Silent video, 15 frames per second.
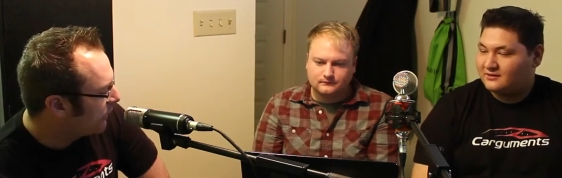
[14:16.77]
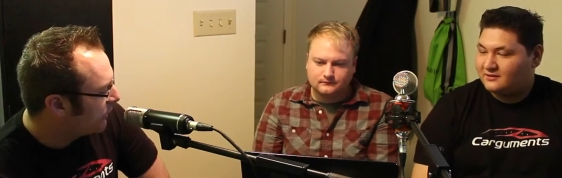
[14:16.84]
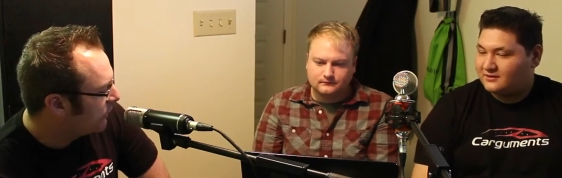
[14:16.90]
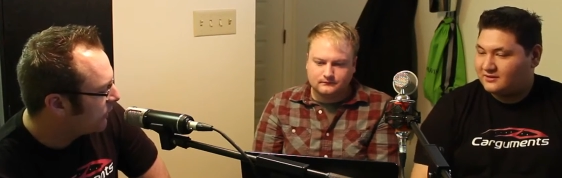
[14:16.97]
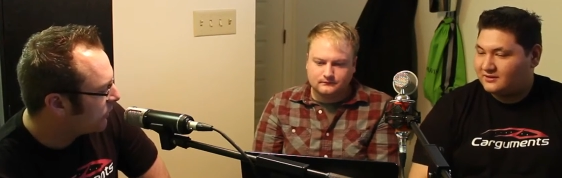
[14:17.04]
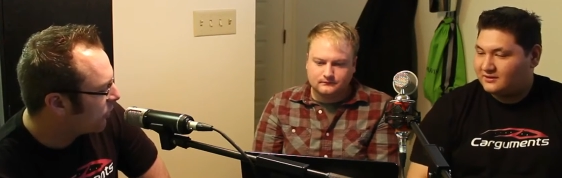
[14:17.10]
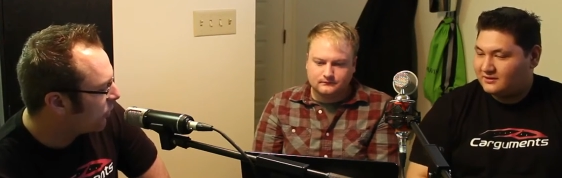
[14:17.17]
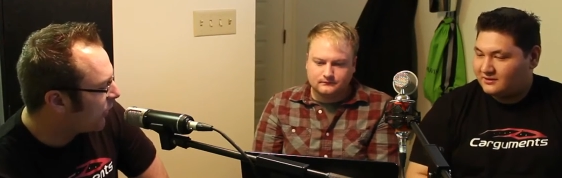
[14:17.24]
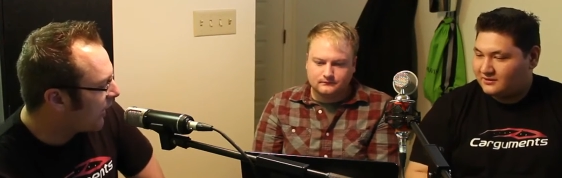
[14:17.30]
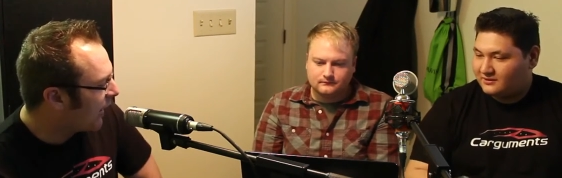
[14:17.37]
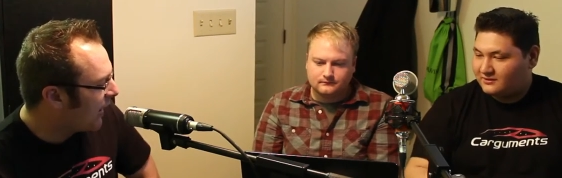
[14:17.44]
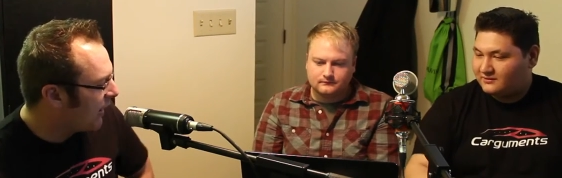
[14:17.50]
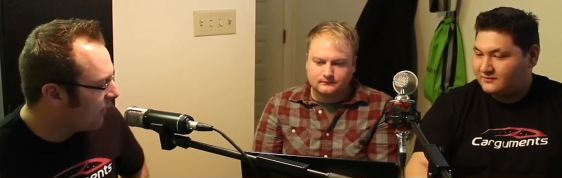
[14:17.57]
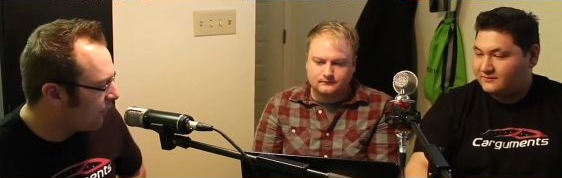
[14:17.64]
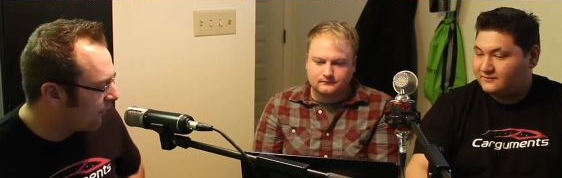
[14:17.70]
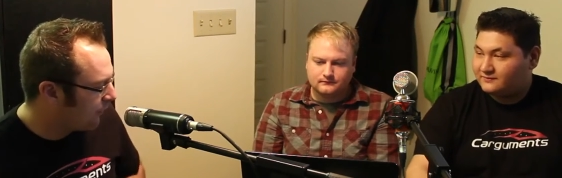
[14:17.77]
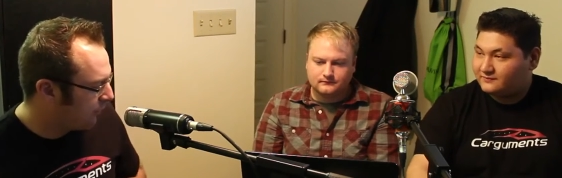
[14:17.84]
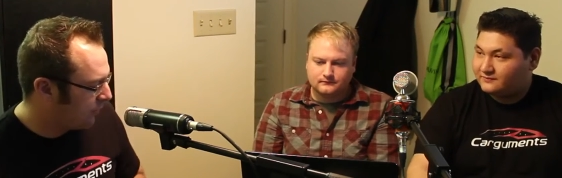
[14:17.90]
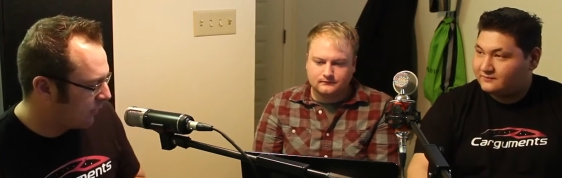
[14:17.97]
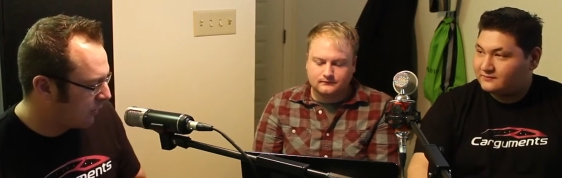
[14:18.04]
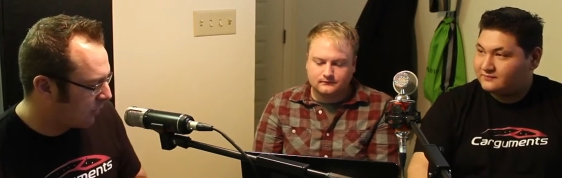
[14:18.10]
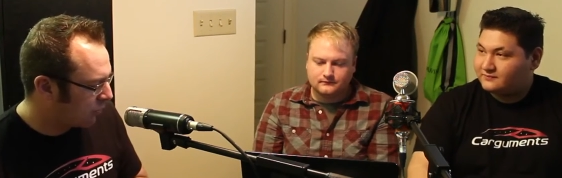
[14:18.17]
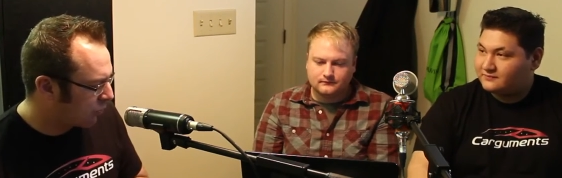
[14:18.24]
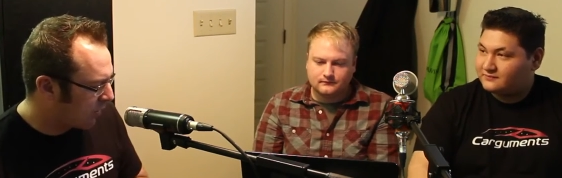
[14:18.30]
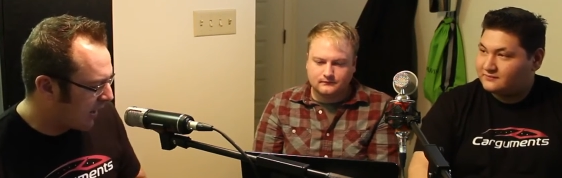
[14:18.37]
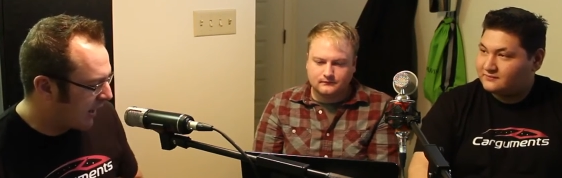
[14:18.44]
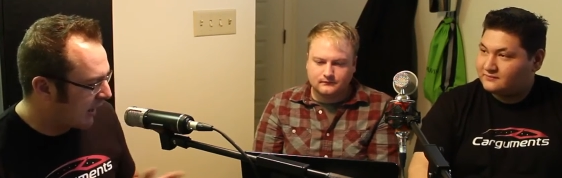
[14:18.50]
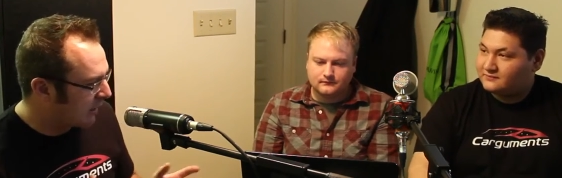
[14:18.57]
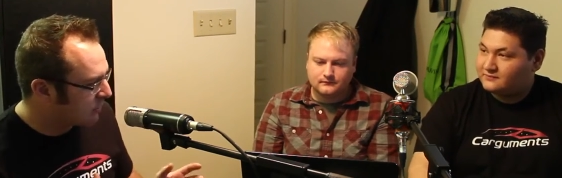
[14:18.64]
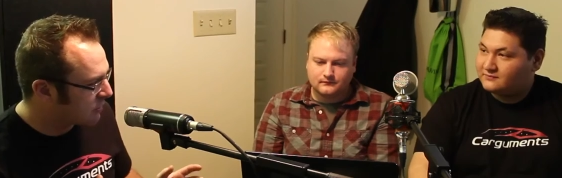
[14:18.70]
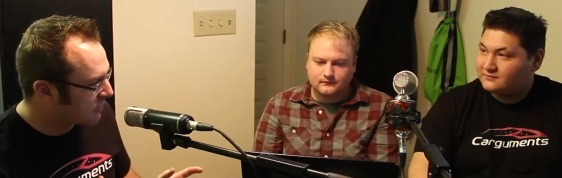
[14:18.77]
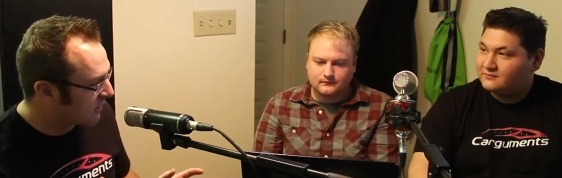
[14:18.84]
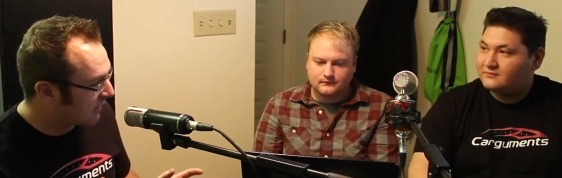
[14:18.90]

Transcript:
Speaker 1: So they have a range,